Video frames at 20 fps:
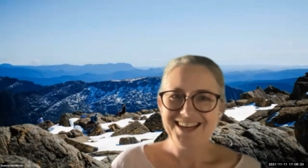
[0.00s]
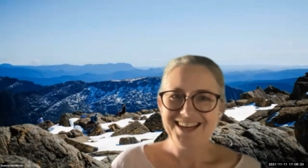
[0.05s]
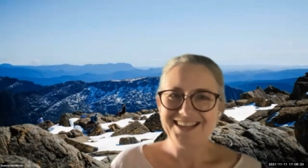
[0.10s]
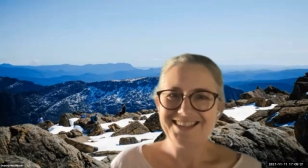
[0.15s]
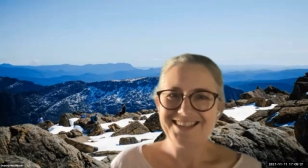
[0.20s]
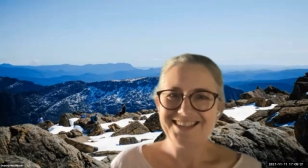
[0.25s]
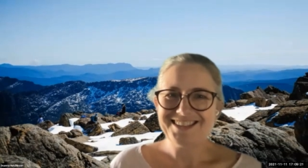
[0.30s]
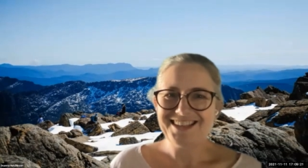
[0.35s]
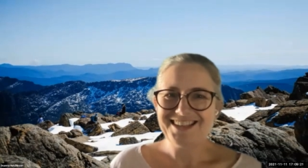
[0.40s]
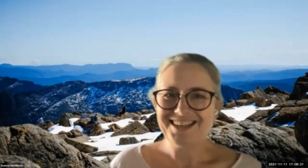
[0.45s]

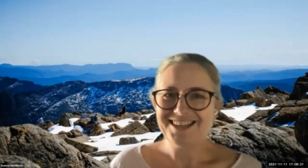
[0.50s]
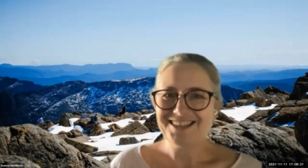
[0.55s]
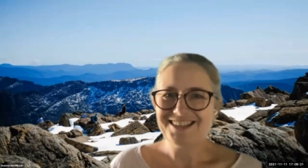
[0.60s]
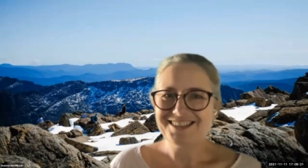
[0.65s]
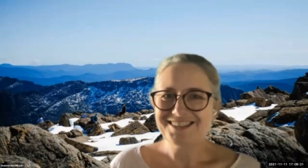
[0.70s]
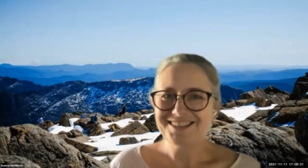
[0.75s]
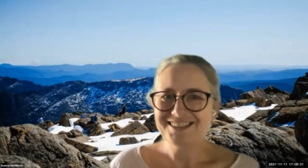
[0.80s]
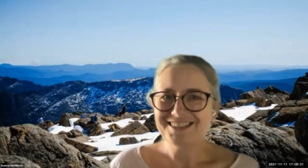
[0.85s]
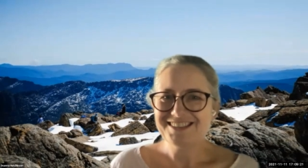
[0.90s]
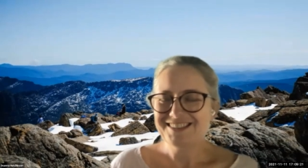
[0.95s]
And uh,
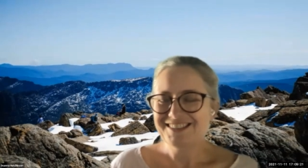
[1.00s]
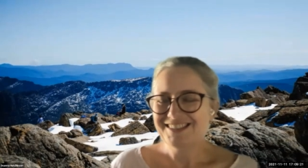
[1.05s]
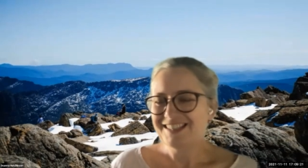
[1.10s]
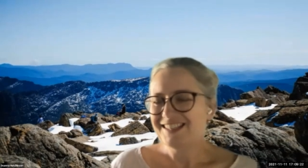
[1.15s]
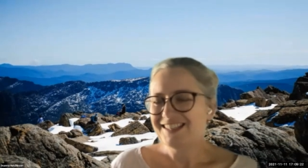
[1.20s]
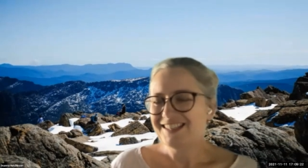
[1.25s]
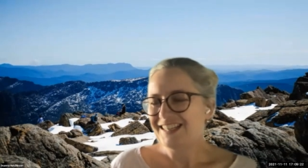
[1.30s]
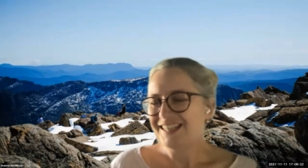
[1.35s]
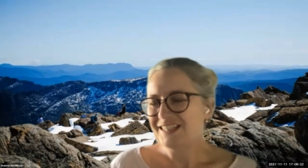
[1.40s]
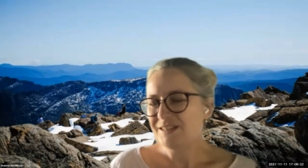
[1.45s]

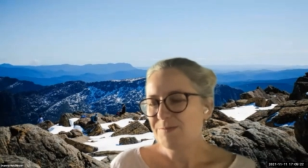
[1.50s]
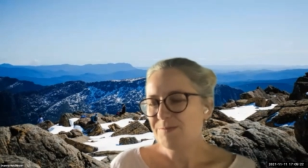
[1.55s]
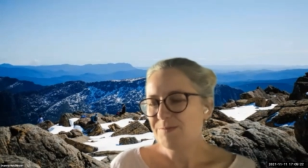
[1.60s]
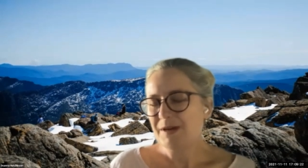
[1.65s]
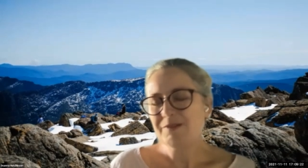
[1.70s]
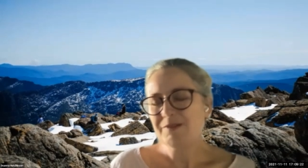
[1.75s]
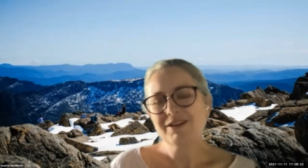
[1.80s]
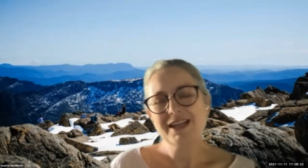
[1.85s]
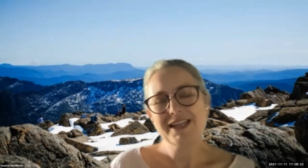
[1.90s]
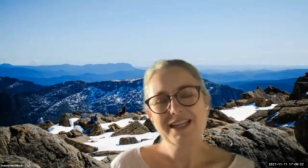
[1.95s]
it's
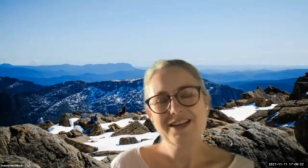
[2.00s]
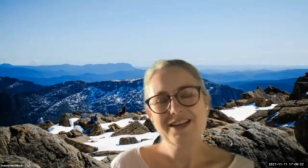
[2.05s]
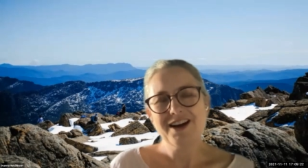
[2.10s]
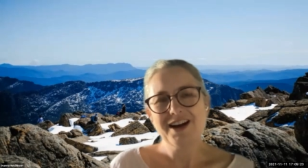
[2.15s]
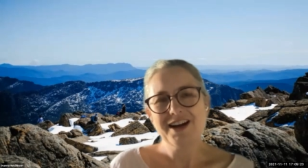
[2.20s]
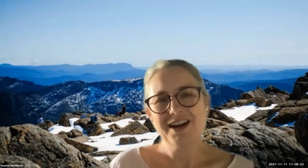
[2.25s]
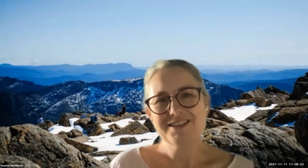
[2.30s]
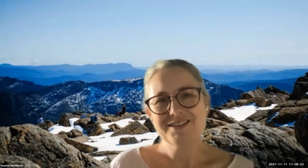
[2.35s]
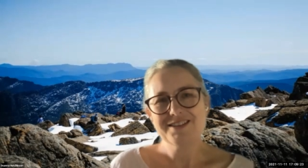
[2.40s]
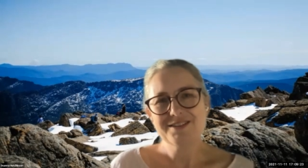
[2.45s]
been really
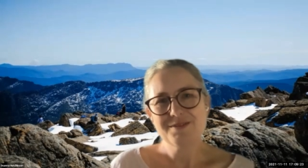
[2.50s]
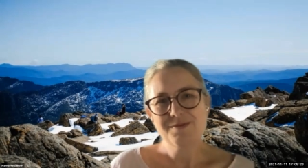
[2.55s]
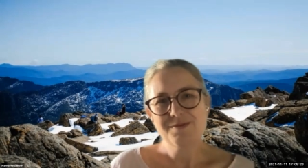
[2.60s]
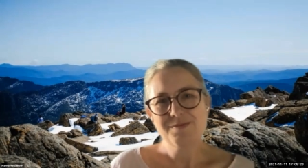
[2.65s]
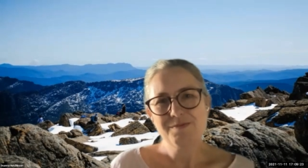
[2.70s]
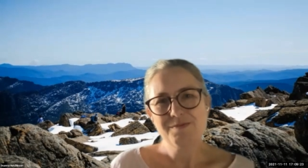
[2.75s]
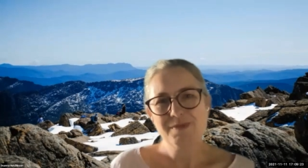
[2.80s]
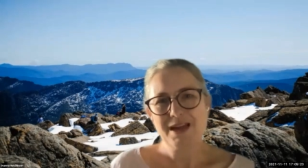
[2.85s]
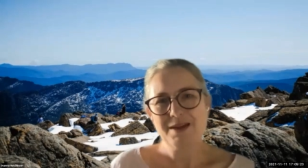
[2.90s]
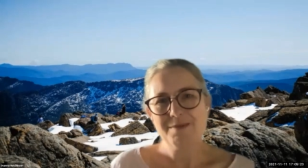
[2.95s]
nice
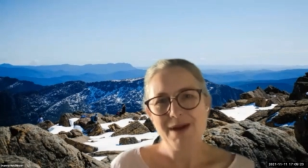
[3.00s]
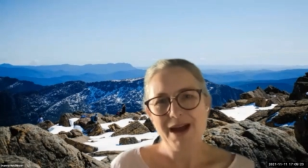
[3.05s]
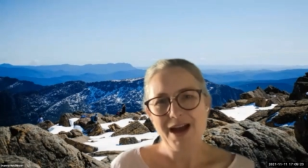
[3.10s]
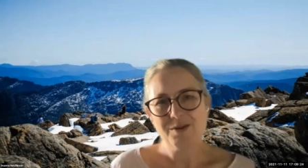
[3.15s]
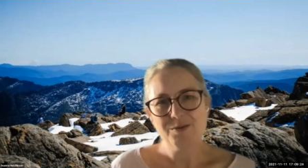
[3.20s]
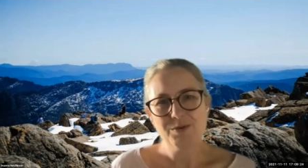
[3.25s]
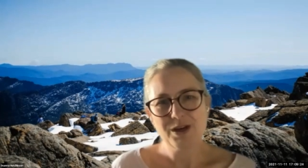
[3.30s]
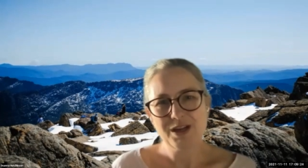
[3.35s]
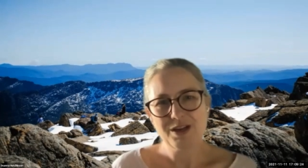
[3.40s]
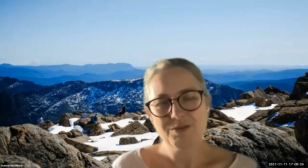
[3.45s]
being
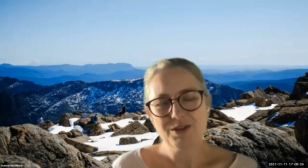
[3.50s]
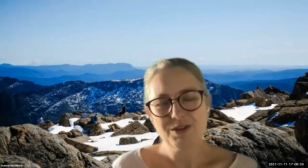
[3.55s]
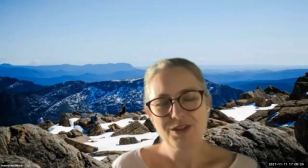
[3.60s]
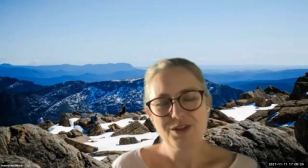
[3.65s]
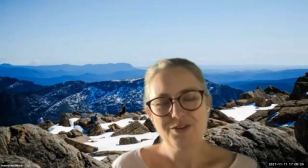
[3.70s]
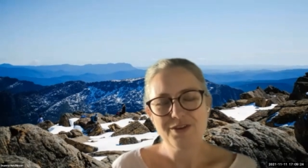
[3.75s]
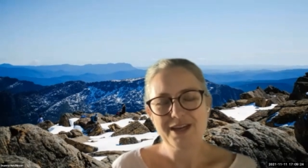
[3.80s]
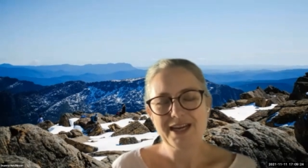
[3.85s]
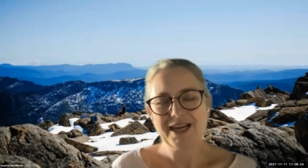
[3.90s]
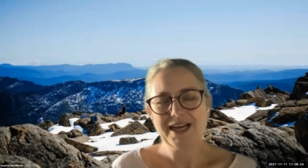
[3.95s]
back working
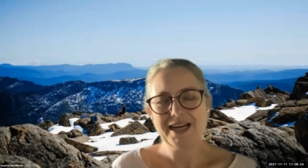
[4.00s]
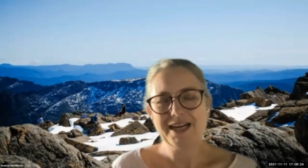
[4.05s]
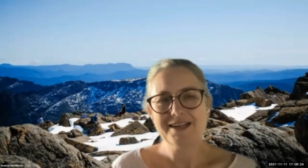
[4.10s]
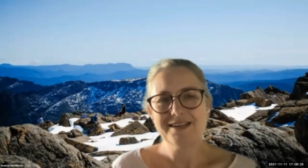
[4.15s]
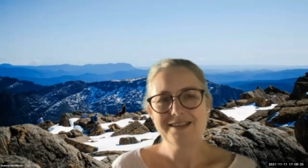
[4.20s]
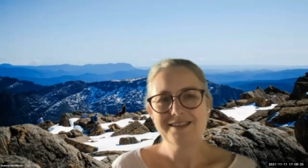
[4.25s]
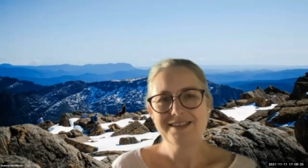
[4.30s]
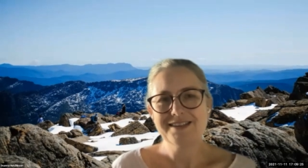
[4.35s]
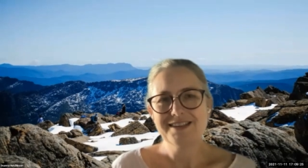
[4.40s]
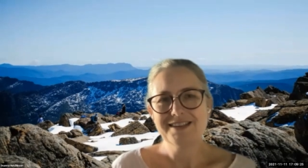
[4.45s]
with you
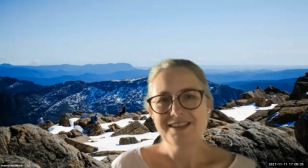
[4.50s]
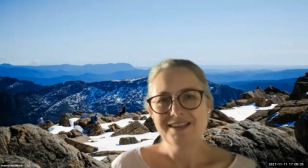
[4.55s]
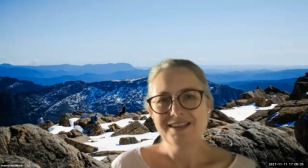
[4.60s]
again,